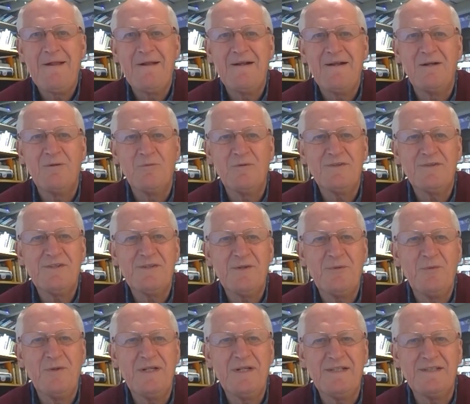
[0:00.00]
And what are the
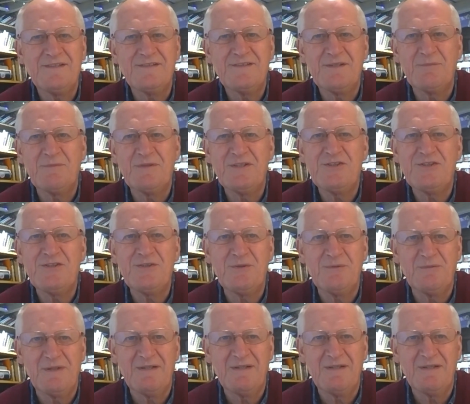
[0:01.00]
ways in which
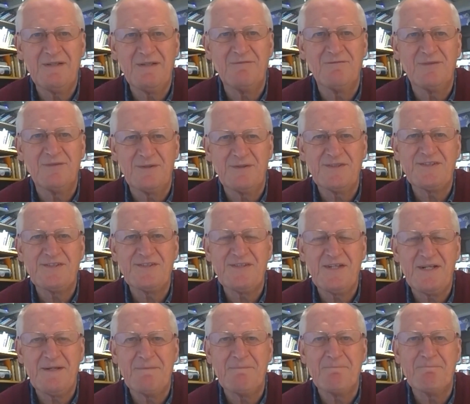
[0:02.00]
you influence
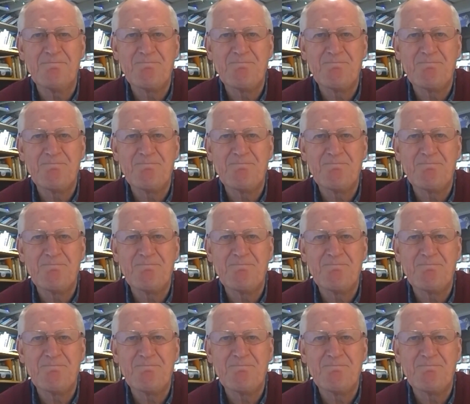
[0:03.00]
them?